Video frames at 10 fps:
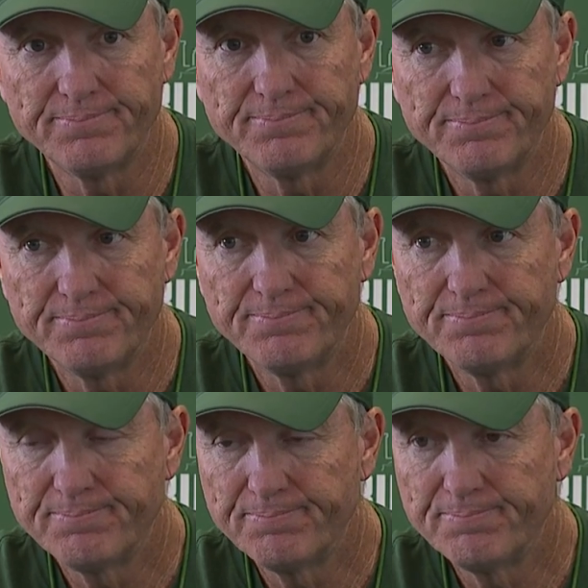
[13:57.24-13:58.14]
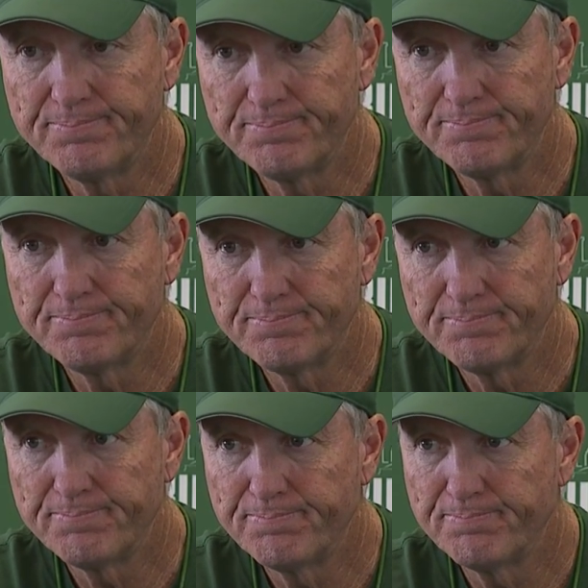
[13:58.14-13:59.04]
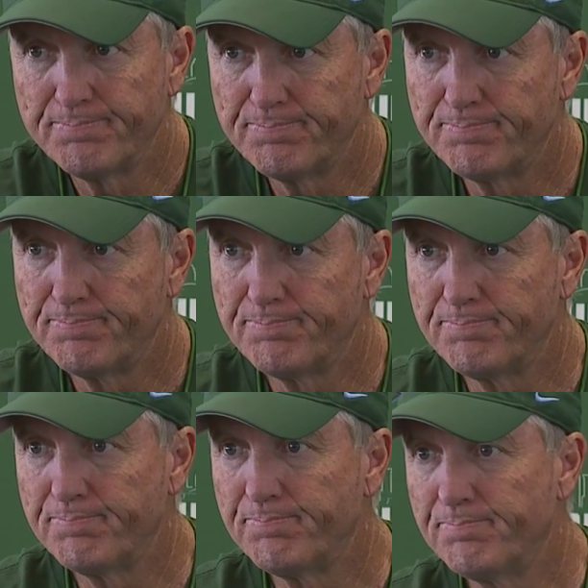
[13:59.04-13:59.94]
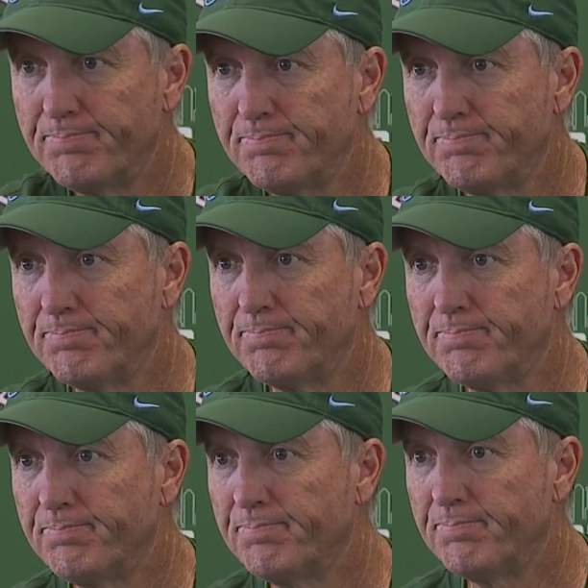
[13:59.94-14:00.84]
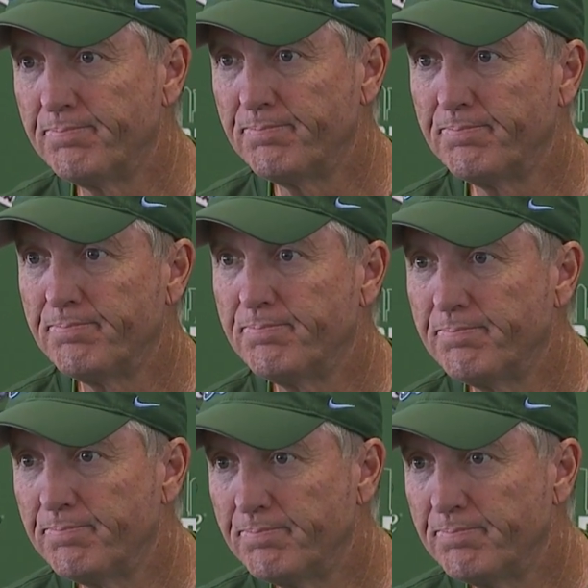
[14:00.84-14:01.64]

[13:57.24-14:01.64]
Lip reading: No one is speaking in this clip.